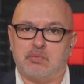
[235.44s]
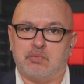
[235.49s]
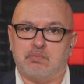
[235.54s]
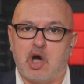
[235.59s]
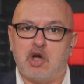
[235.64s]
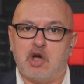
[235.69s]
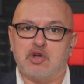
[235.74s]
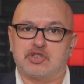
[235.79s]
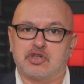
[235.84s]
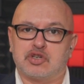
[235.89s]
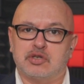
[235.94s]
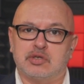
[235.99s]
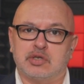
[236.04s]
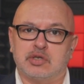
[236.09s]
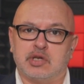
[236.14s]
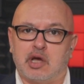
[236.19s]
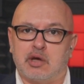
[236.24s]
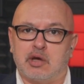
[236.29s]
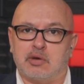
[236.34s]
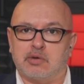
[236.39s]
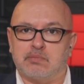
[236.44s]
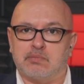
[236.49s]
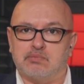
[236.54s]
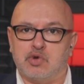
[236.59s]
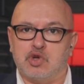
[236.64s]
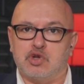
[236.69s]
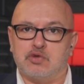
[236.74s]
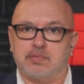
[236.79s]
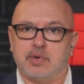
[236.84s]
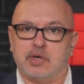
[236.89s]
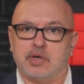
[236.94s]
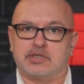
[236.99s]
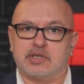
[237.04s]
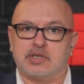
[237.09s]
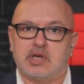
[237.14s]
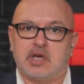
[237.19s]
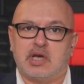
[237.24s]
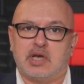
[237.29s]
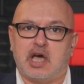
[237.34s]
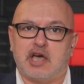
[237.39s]
your motion, you know, your
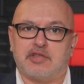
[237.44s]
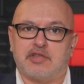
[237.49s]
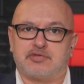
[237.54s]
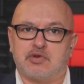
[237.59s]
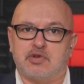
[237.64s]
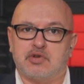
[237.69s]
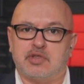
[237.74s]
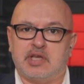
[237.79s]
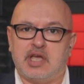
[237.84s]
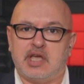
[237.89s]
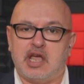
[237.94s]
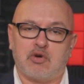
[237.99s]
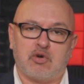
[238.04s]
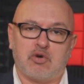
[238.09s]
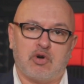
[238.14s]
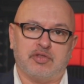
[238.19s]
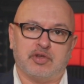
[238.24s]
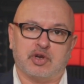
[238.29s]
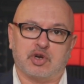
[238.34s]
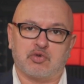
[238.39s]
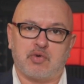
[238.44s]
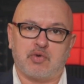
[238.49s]
movement uh, through the air or on the